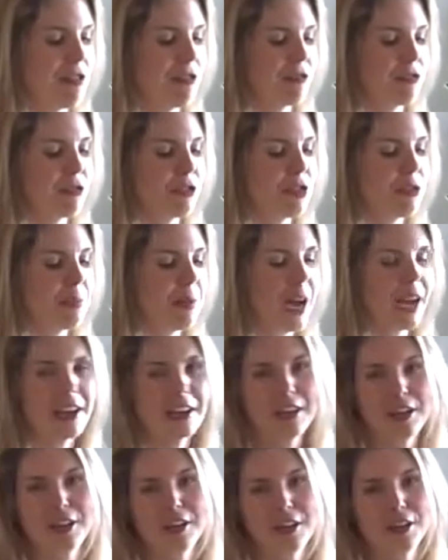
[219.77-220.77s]
of
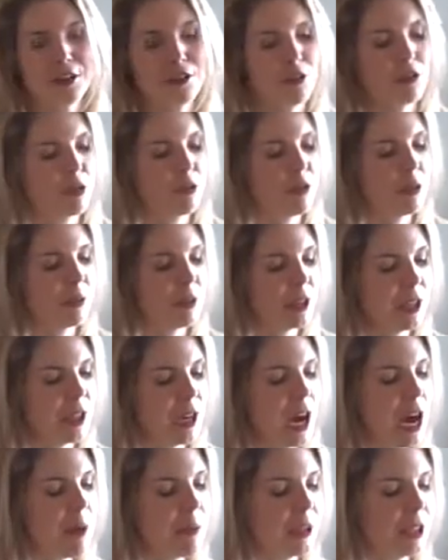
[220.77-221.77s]
Rudbeckia, or what we
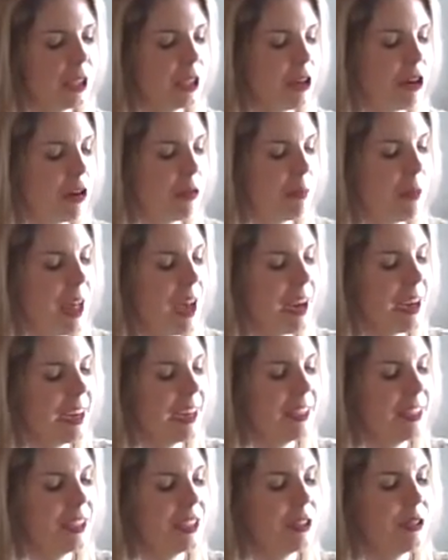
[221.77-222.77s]
commonly call
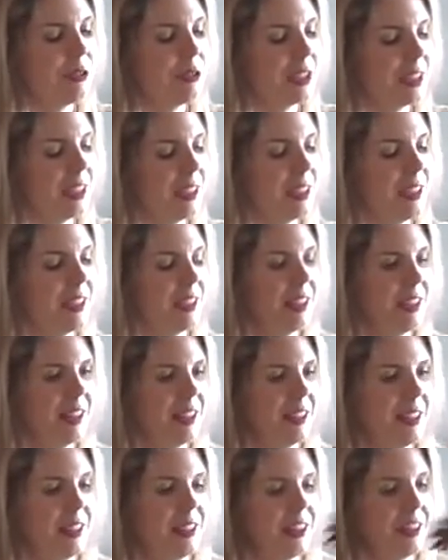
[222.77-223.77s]
Black-Eyed Susan,
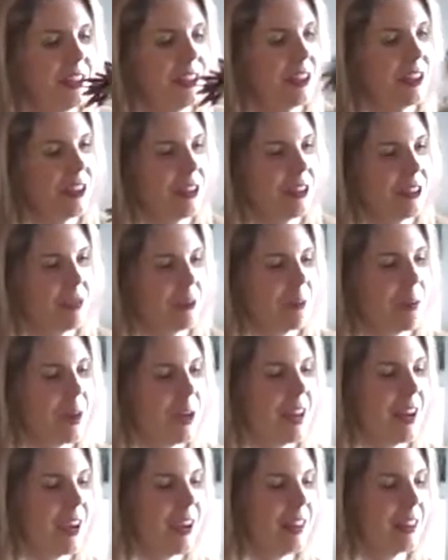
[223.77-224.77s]

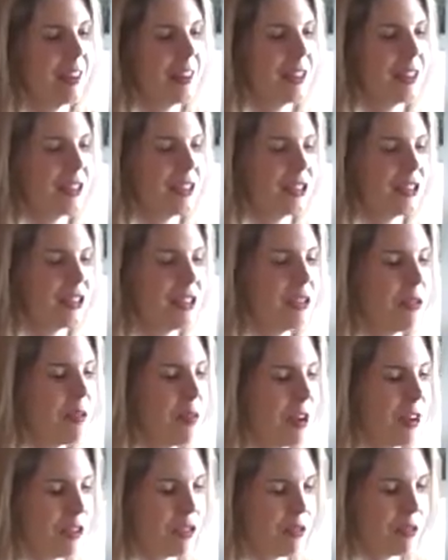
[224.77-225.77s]
but I learned so
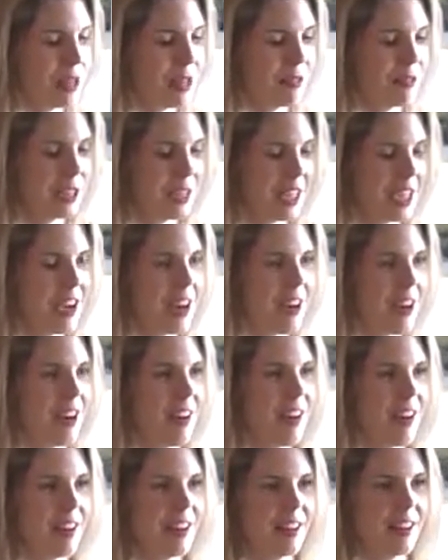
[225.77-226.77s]
much when I was there,
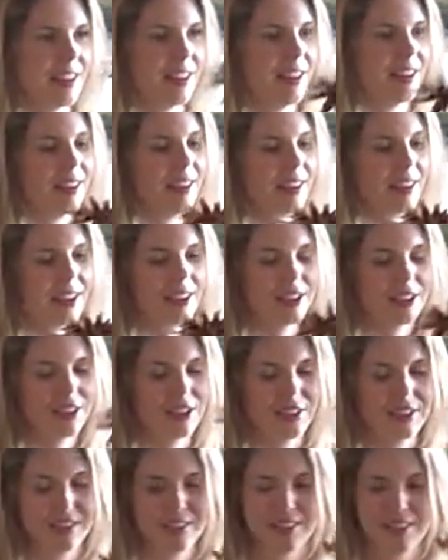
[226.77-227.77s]
and I
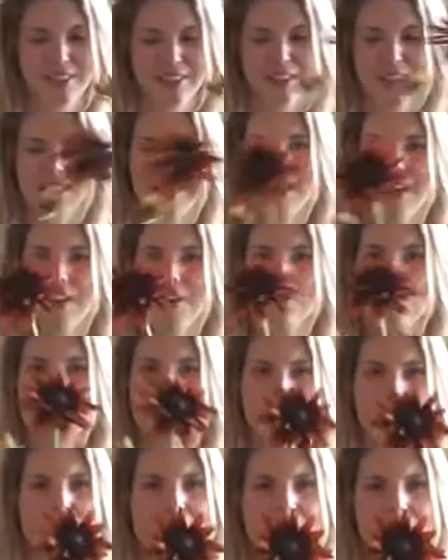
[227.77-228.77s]
just can't get
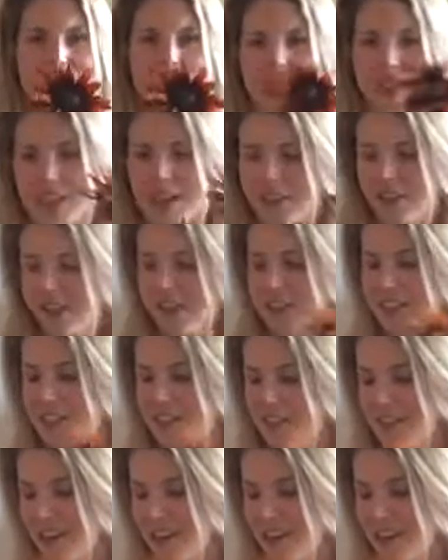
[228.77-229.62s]
over. Look at this color, it's